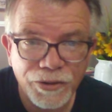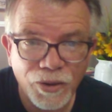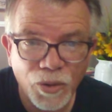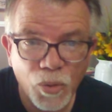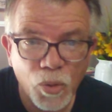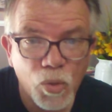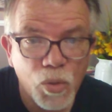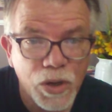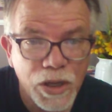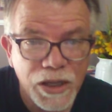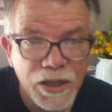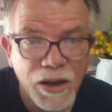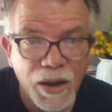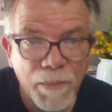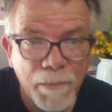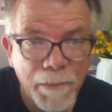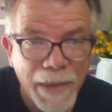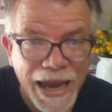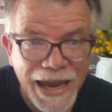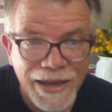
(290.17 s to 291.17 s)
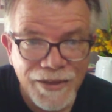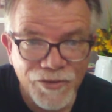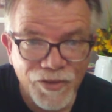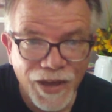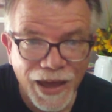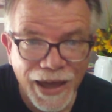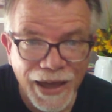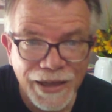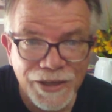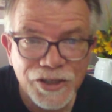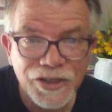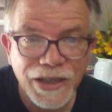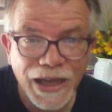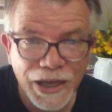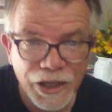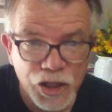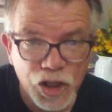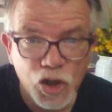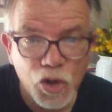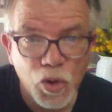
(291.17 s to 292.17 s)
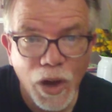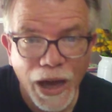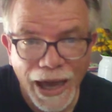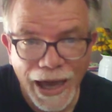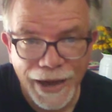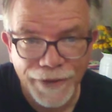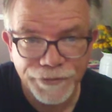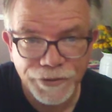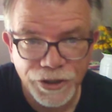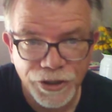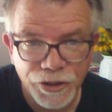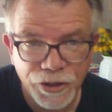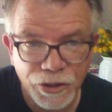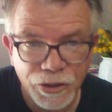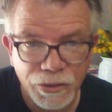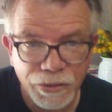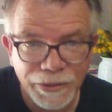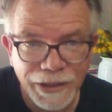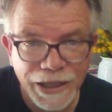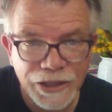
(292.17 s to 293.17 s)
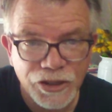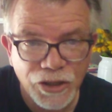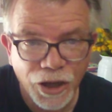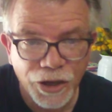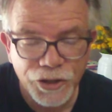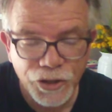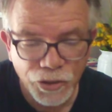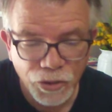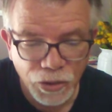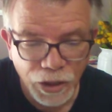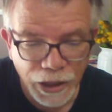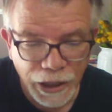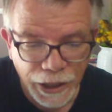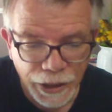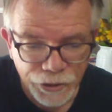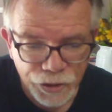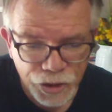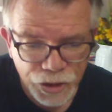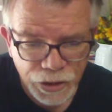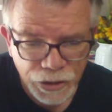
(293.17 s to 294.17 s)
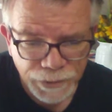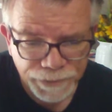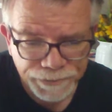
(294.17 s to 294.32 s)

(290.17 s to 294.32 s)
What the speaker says: the real main things that you have to do that's on your list.